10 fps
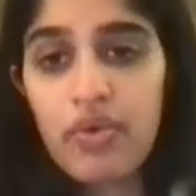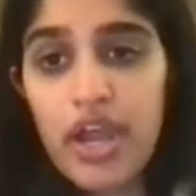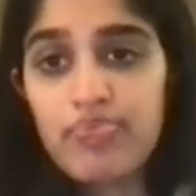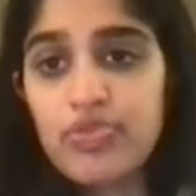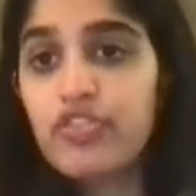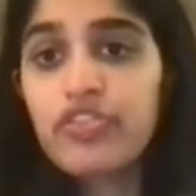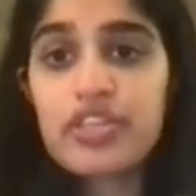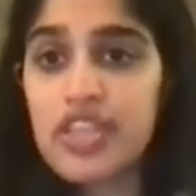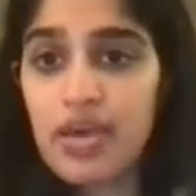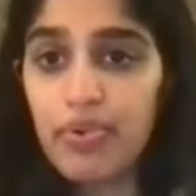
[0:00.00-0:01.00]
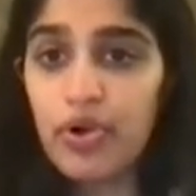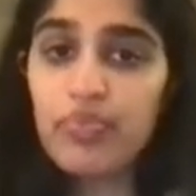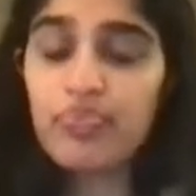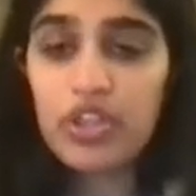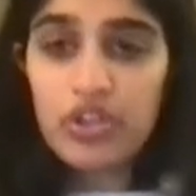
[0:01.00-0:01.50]
right? So for
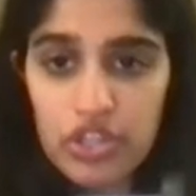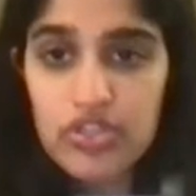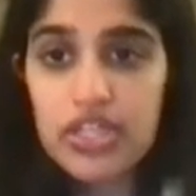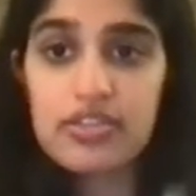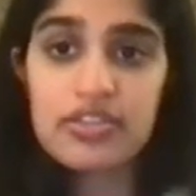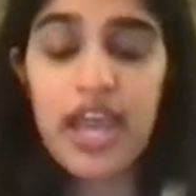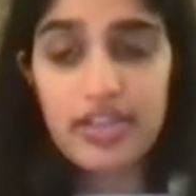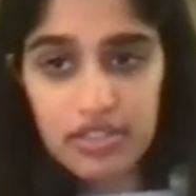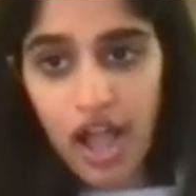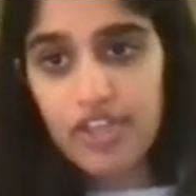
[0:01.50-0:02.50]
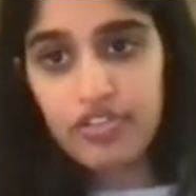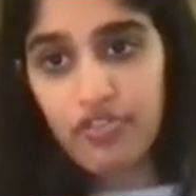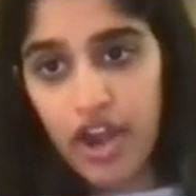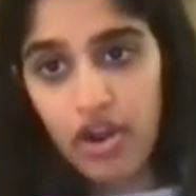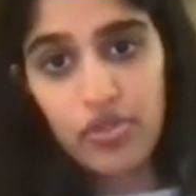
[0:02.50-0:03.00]
example, you see this text
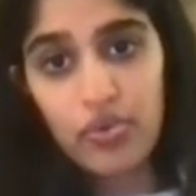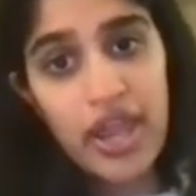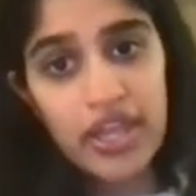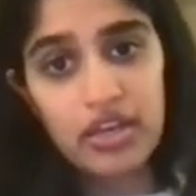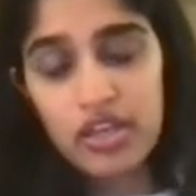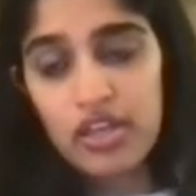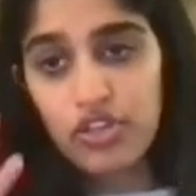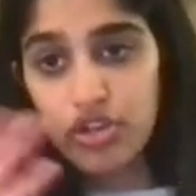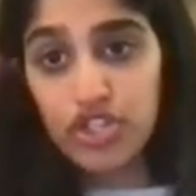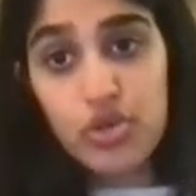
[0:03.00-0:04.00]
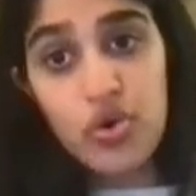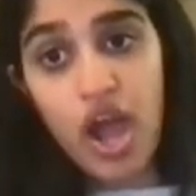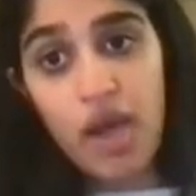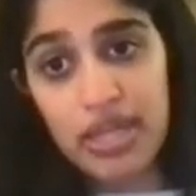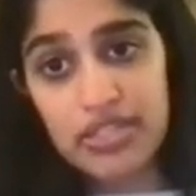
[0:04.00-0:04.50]
classifier on the right. There's 2
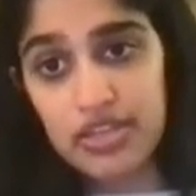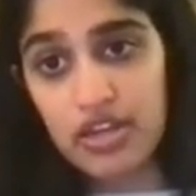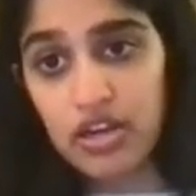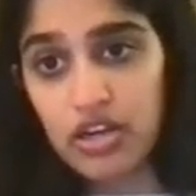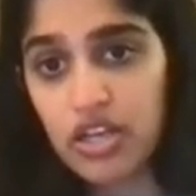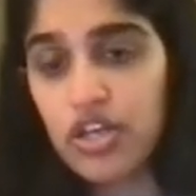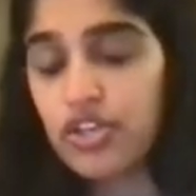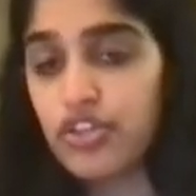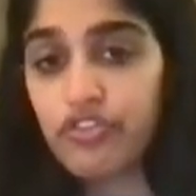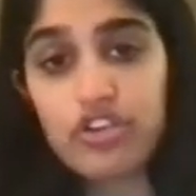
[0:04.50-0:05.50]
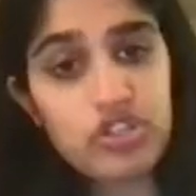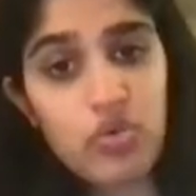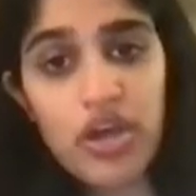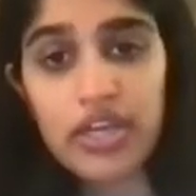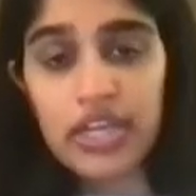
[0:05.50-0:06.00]
comments here. The first
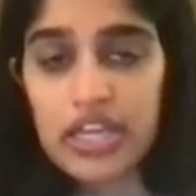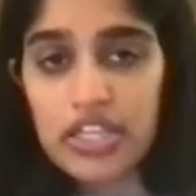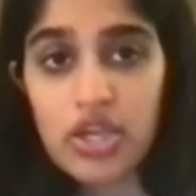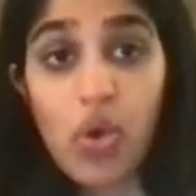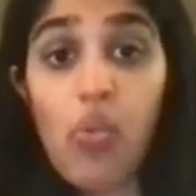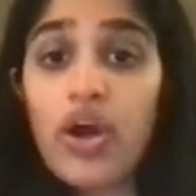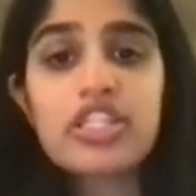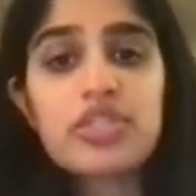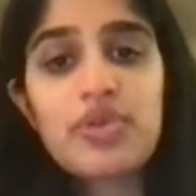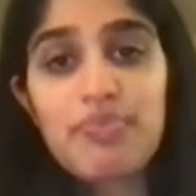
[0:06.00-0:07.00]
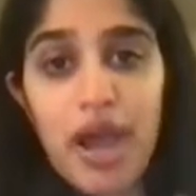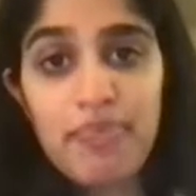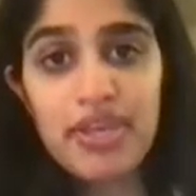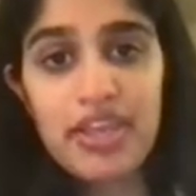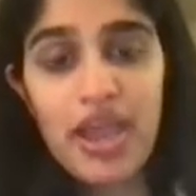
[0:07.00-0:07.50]
one is, "What a sweet
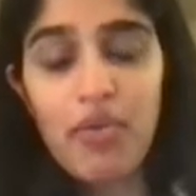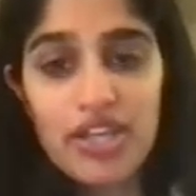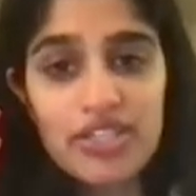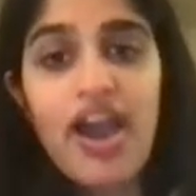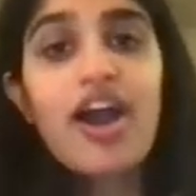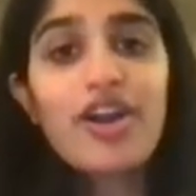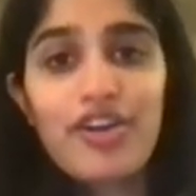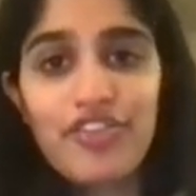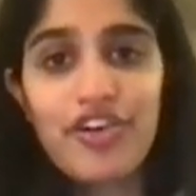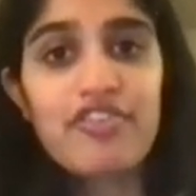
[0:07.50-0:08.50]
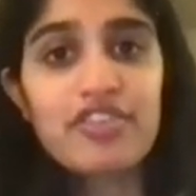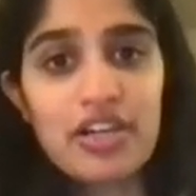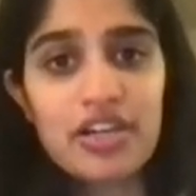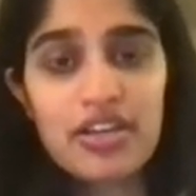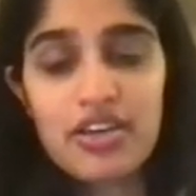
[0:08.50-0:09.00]
puppy. I want to hug her
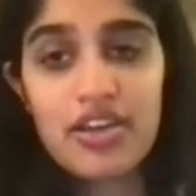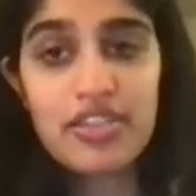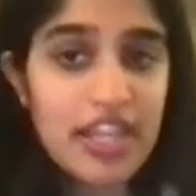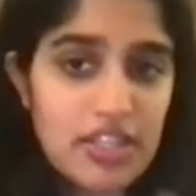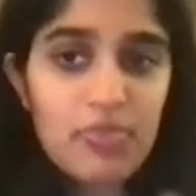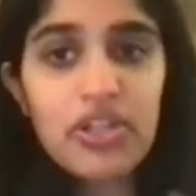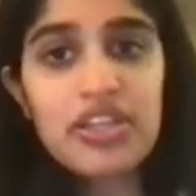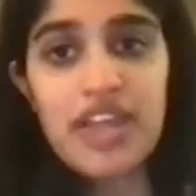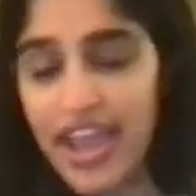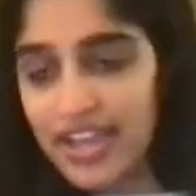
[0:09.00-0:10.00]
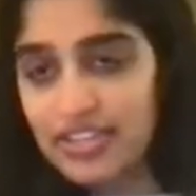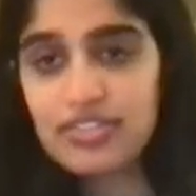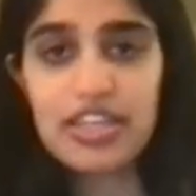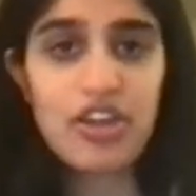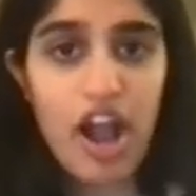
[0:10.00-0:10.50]
forever." That's a really
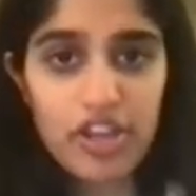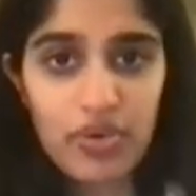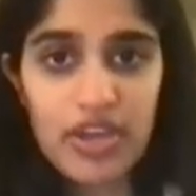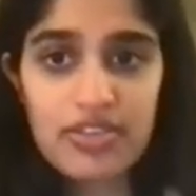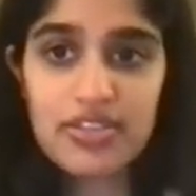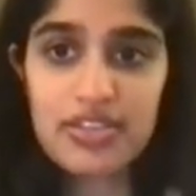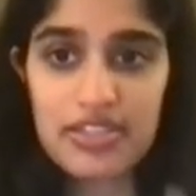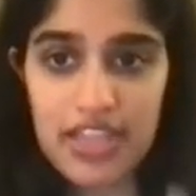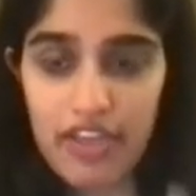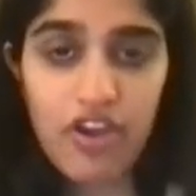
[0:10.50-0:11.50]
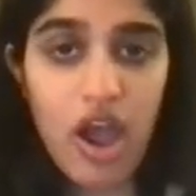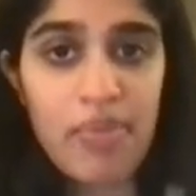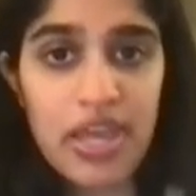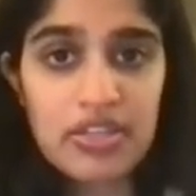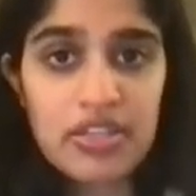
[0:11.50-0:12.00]
nice, innocuous, safe
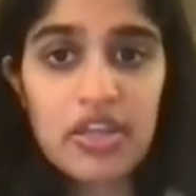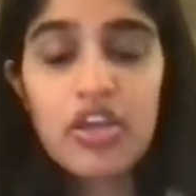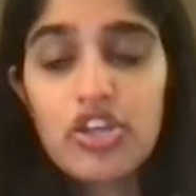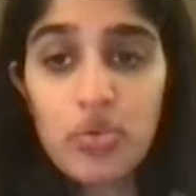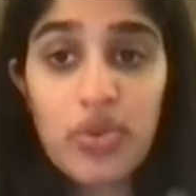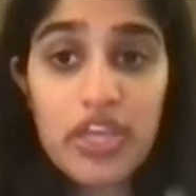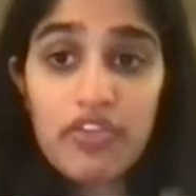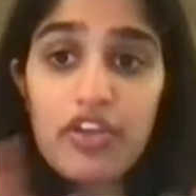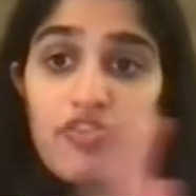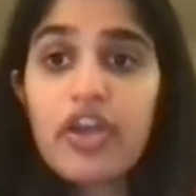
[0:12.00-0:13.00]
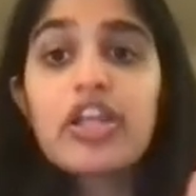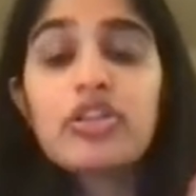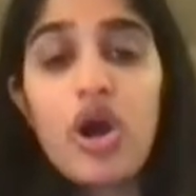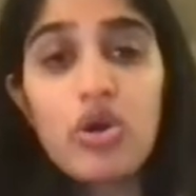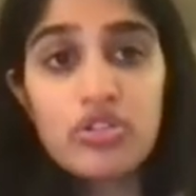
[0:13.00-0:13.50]
comment. So we give it a very
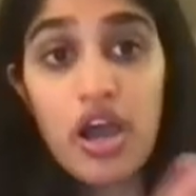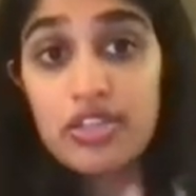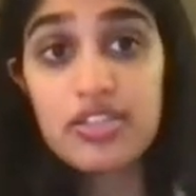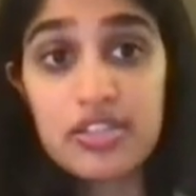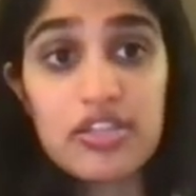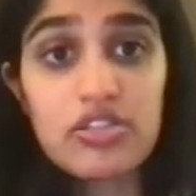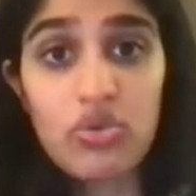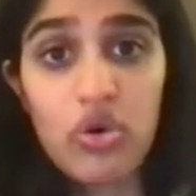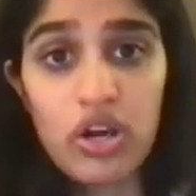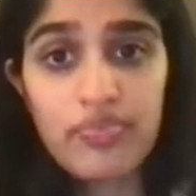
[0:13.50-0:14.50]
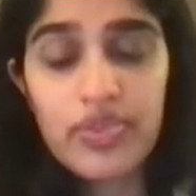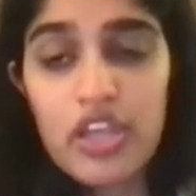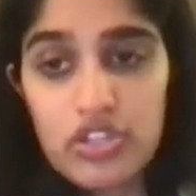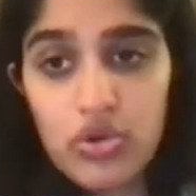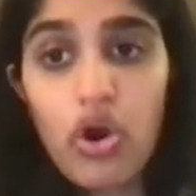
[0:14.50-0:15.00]
low toxicity score,
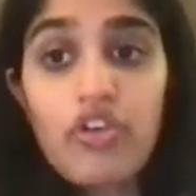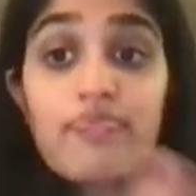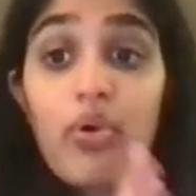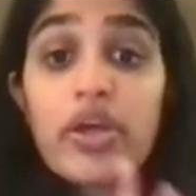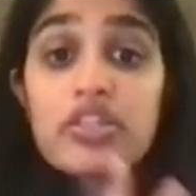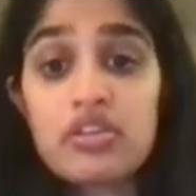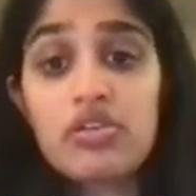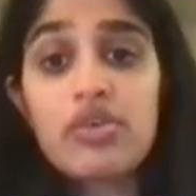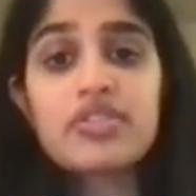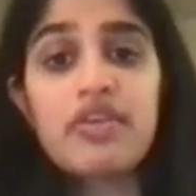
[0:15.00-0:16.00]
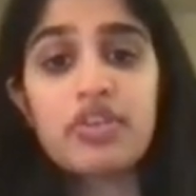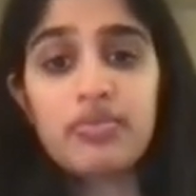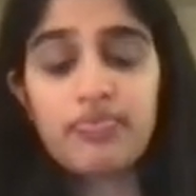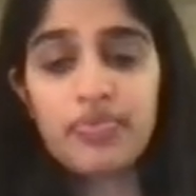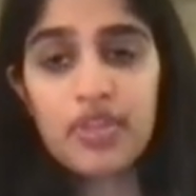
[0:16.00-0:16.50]
a score of 0.07.
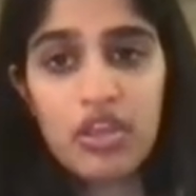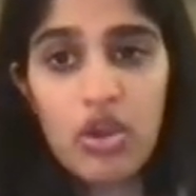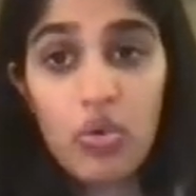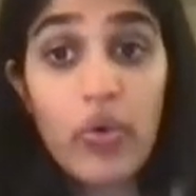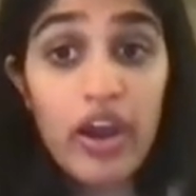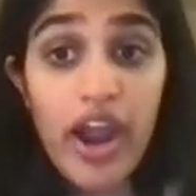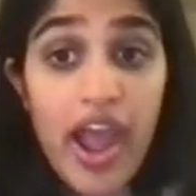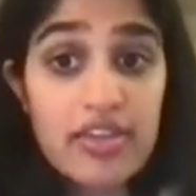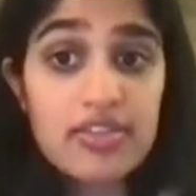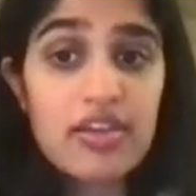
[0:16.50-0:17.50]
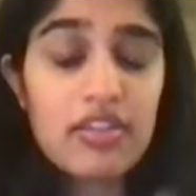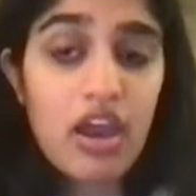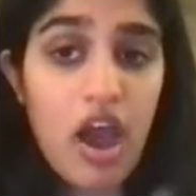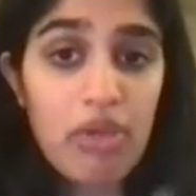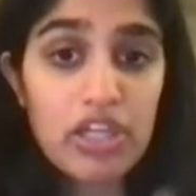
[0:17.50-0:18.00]
Whereas the
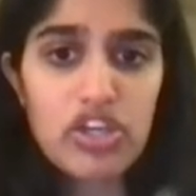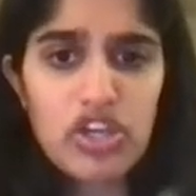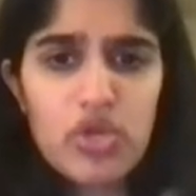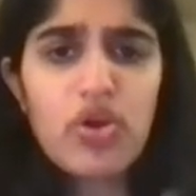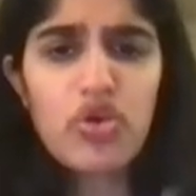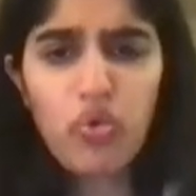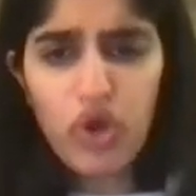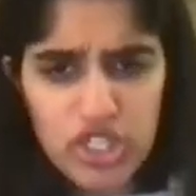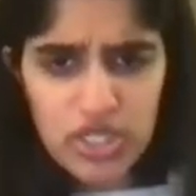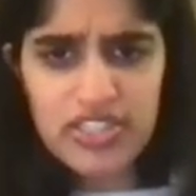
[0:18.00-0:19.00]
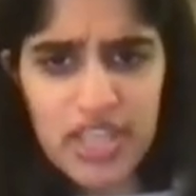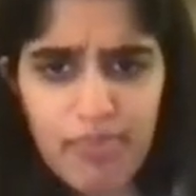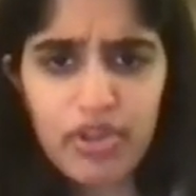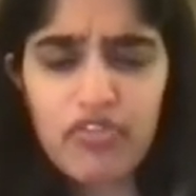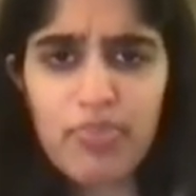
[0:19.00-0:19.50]
comment, "You are the worst
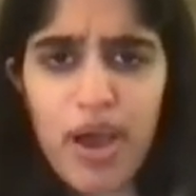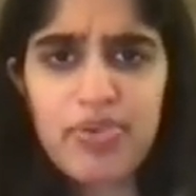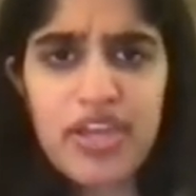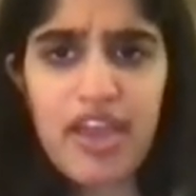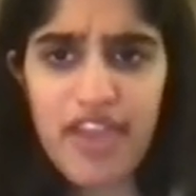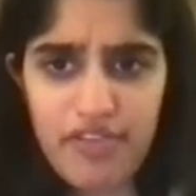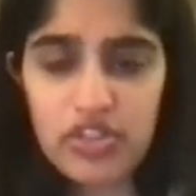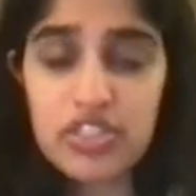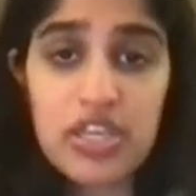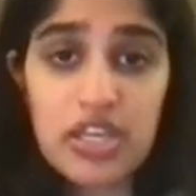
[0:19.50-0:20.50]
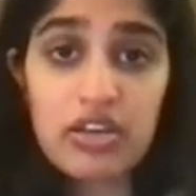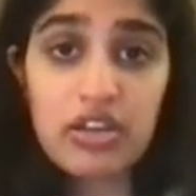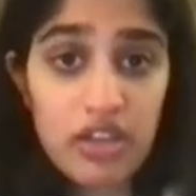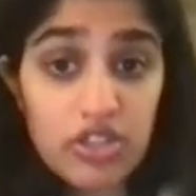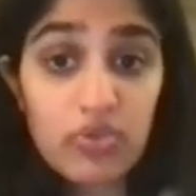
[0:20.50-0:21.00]
example of a puppy I've ever
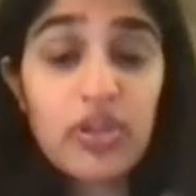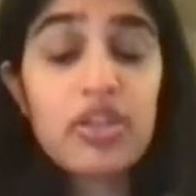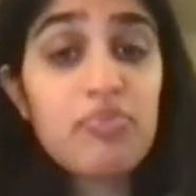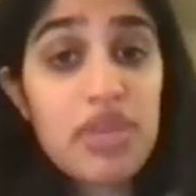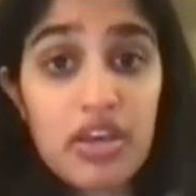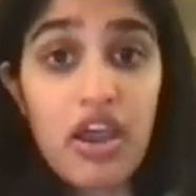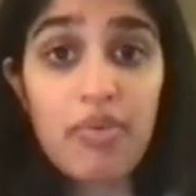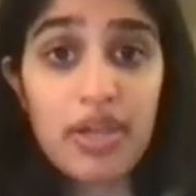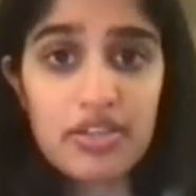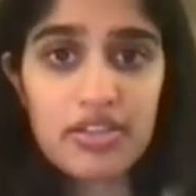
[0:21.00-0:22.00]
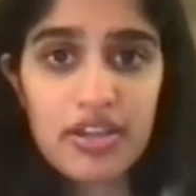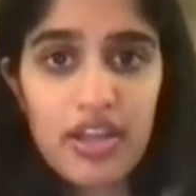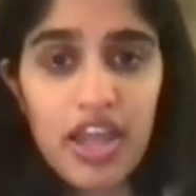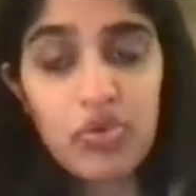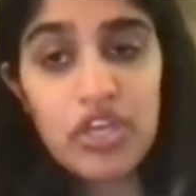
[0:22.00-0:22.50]
seen," is a really mean comment.
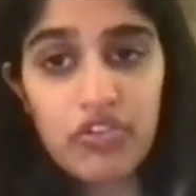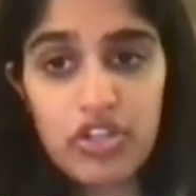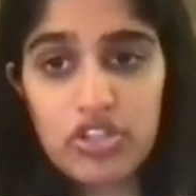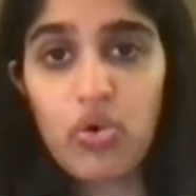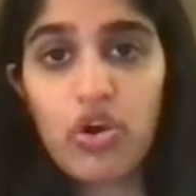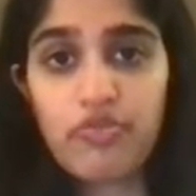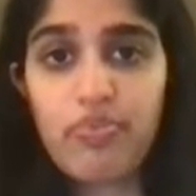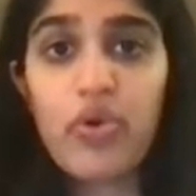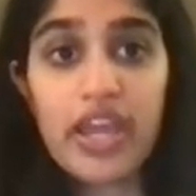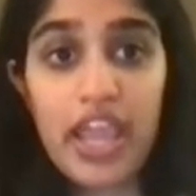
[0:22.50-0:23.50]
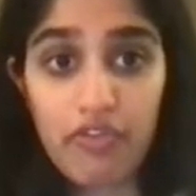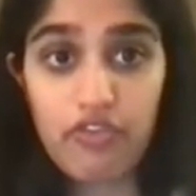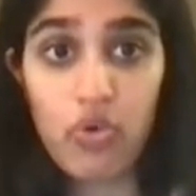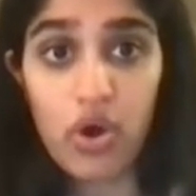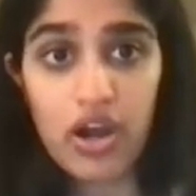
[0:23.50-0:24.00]
And we give it a score of
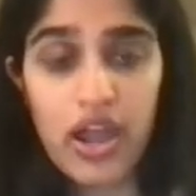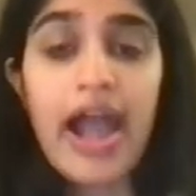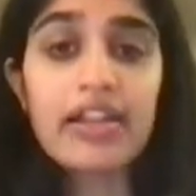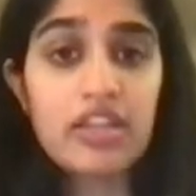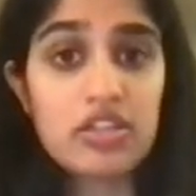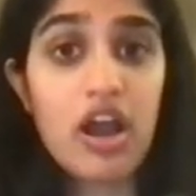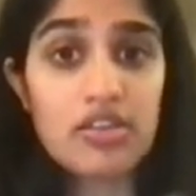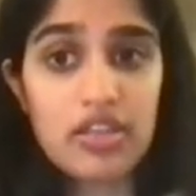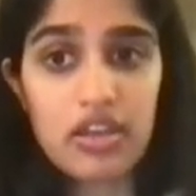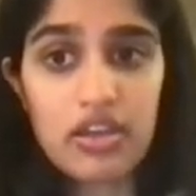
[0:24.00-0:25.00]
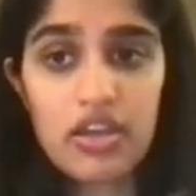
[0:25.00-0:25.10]
0.84, highly toxic,